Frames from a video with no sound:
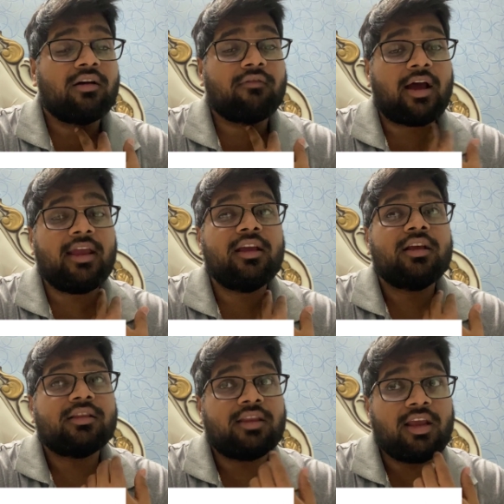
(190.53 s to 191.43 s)
why
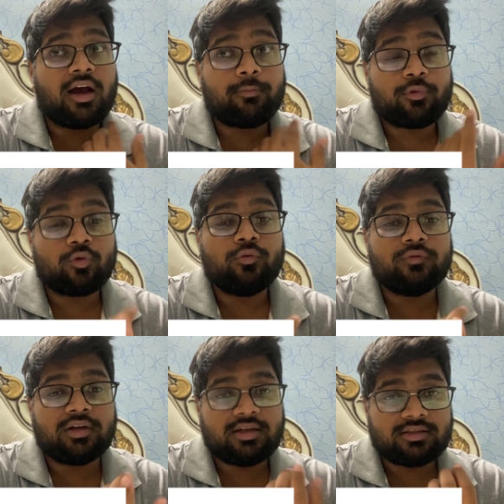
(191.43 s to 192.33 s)
they
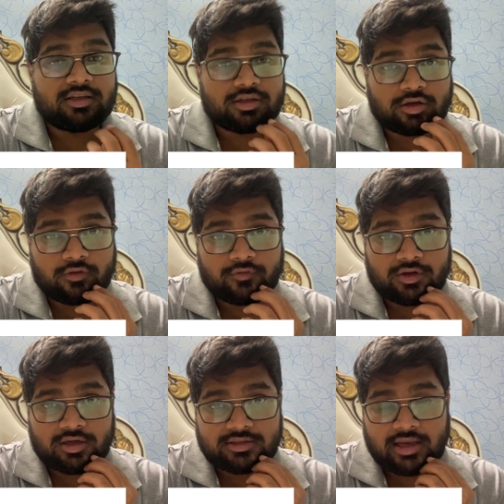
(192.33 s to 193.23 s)
approve the decision of
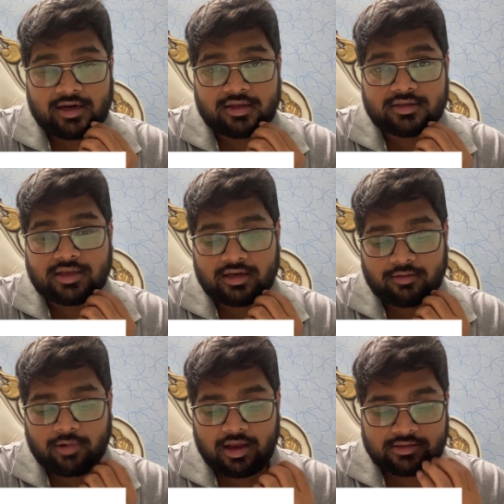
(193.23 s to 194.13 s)
the deciders and
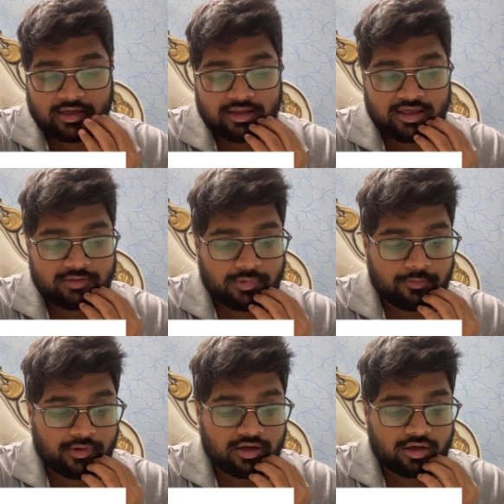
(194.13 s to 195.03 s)
the buyers and these
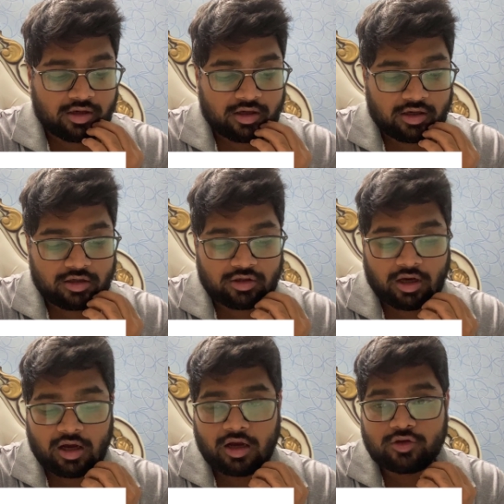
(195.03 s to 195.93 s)
people uh,
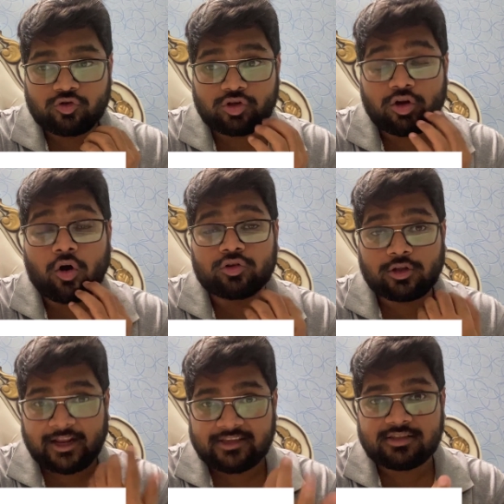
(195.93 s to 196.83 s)
uh, usually
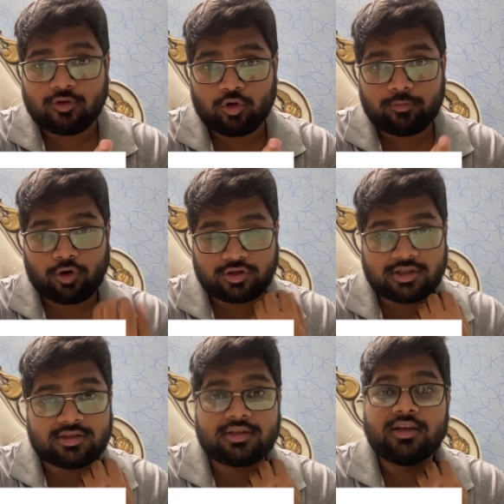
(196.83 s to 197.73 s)
authorize the whole
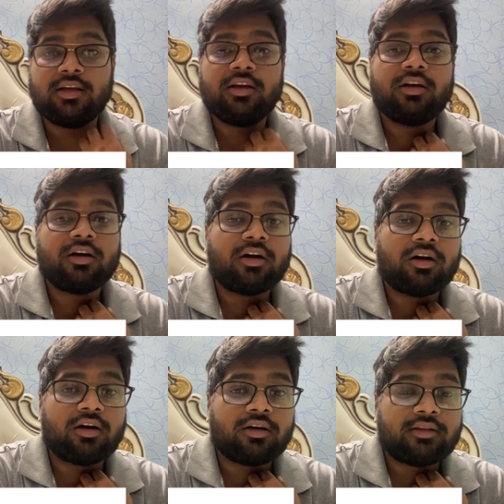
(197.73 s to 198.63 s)
process
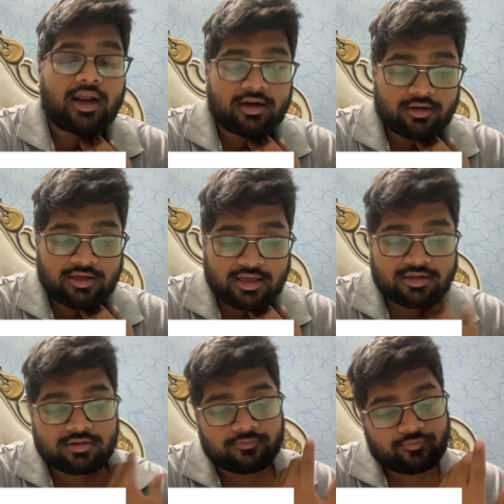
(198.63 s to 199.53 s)
uh, that
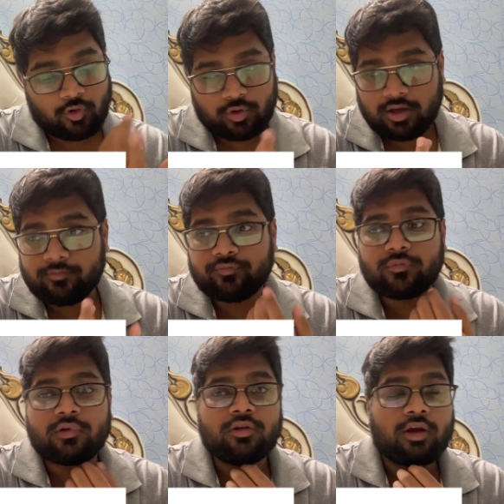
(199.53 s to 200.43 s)
yes okay
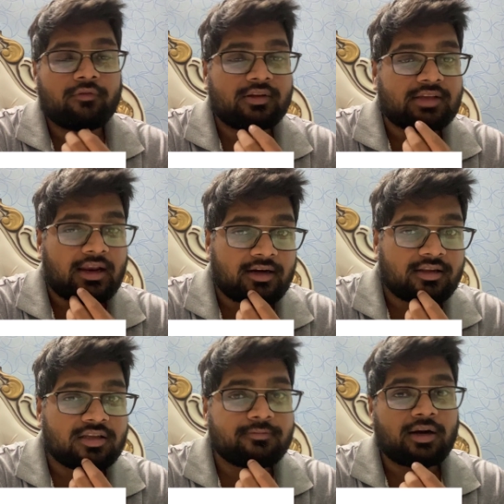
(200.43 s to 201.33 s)
you have
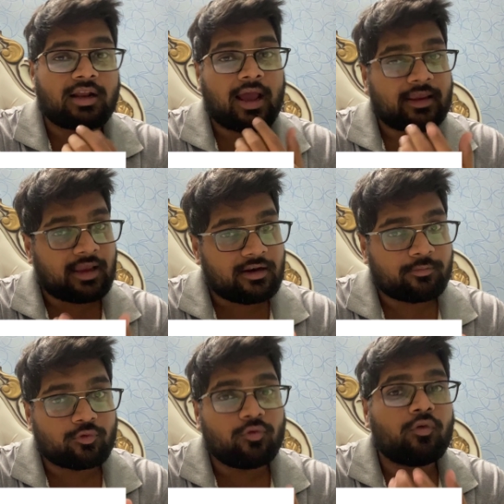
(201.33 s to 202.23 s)
decided this but i can
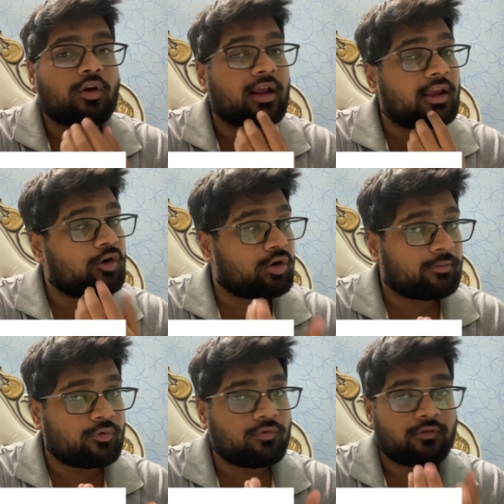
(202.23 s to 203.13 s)
approve or i cannot
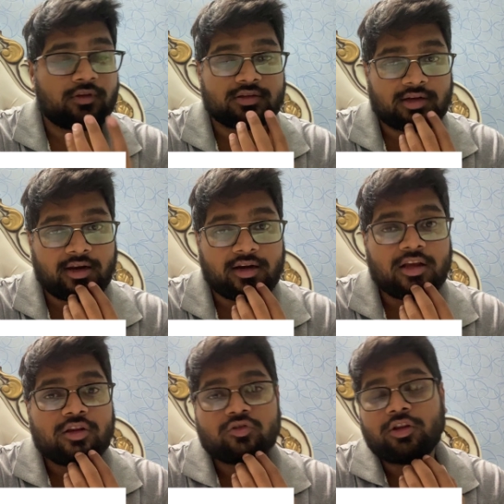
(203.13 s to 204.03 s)
approve of this right
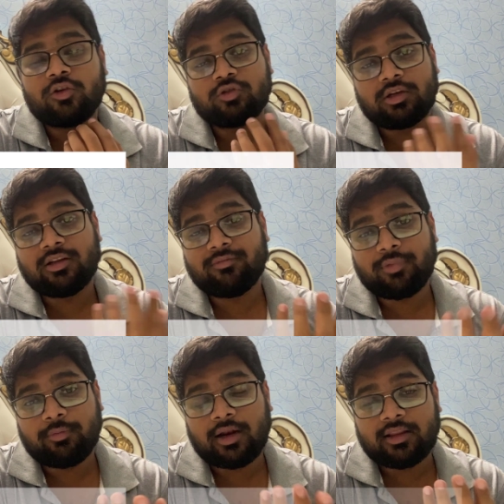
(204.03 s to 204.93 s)
so they're usually
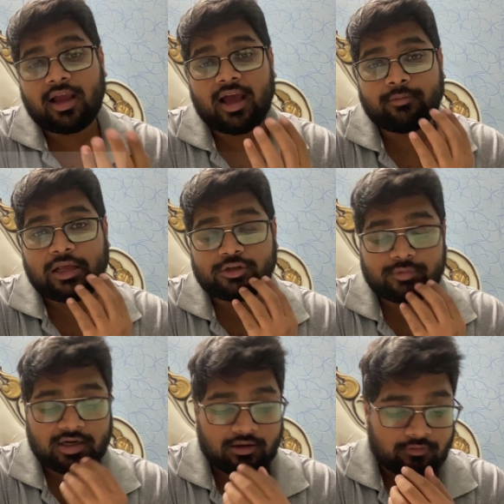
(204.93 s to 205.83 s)
people at the higher
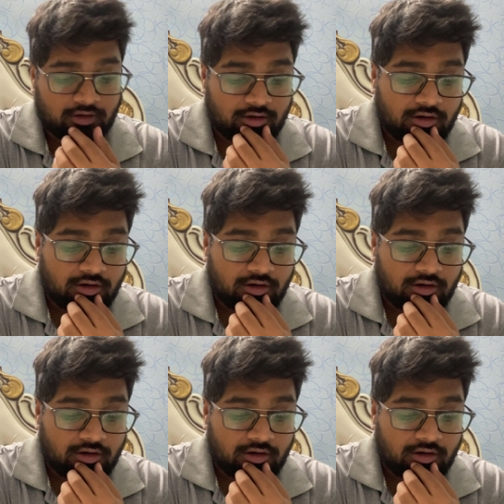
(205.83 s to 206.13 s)
management level